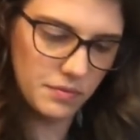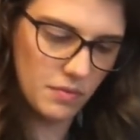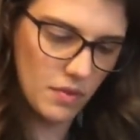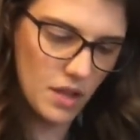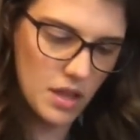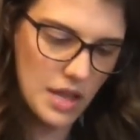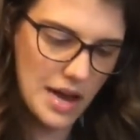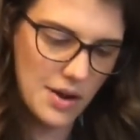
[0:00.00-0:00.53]

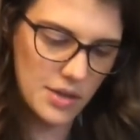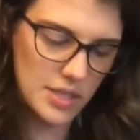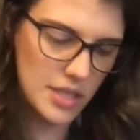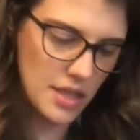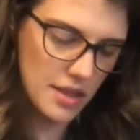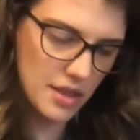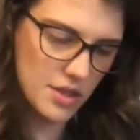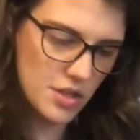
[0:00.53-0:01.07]
Allow it
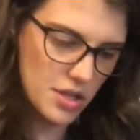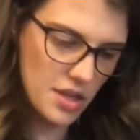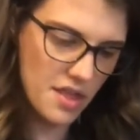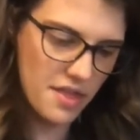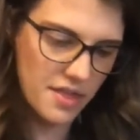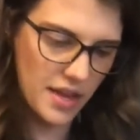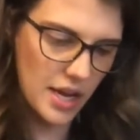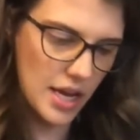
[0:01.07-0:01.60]
to
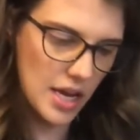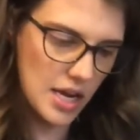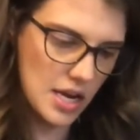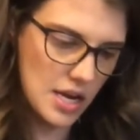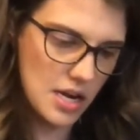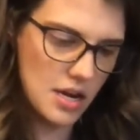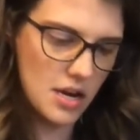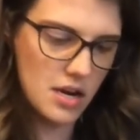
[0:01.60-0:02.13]

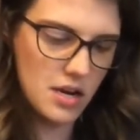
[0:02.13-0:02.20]
thicken.